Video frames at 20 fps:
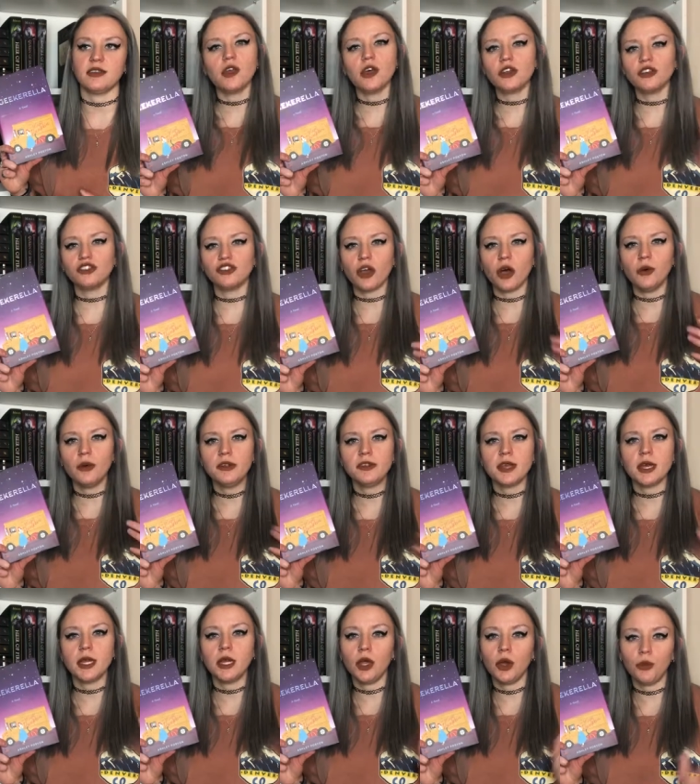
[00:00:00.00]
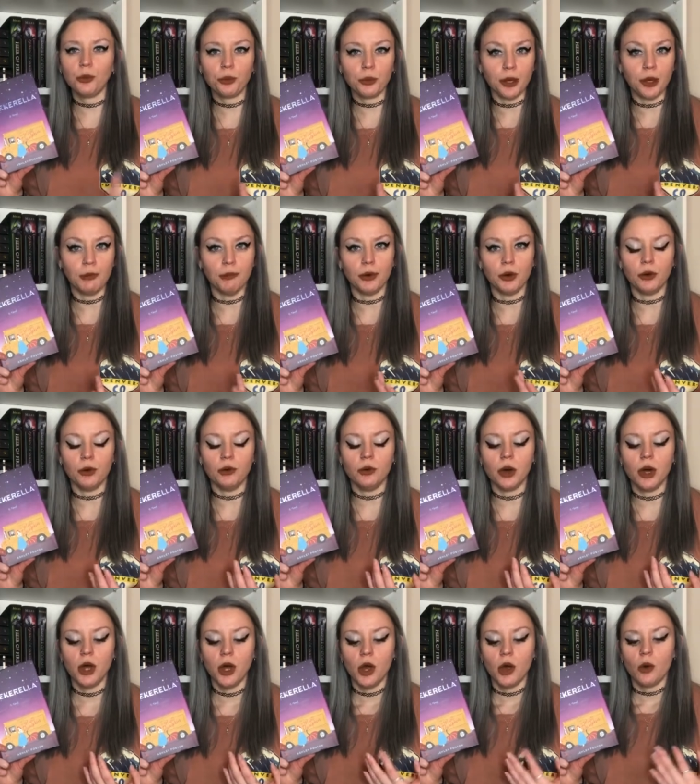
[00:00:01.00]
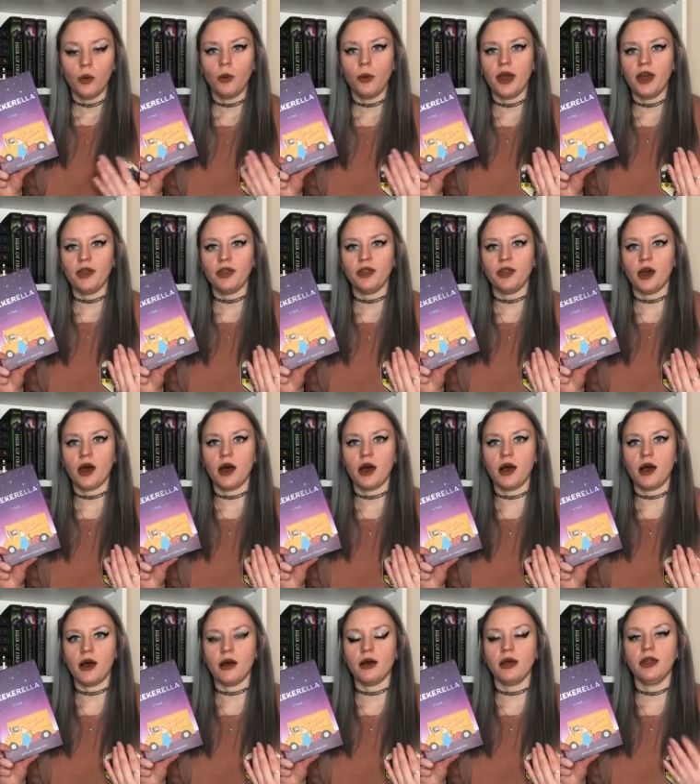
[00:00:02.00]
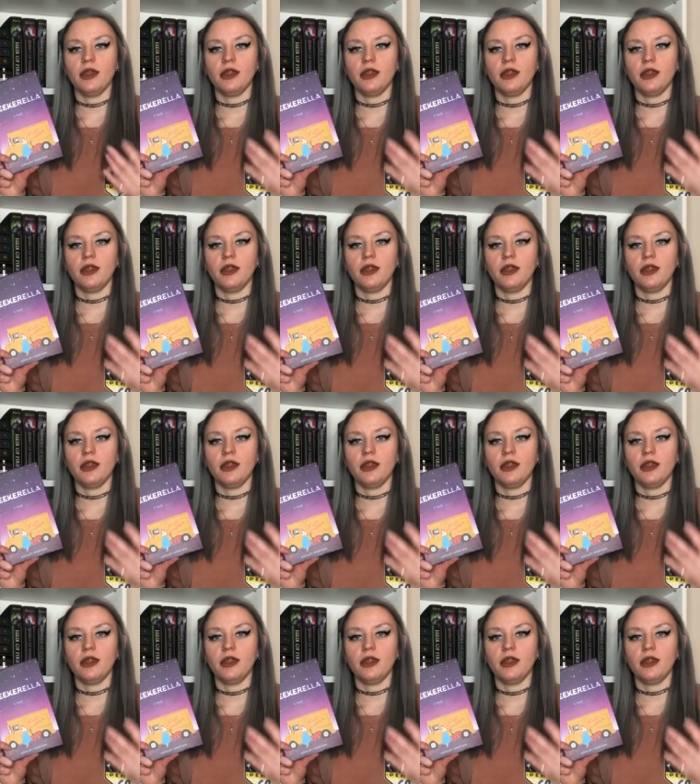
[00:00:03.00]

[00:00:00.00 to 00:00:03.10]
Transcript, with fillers: The show is getting a reboot with uh,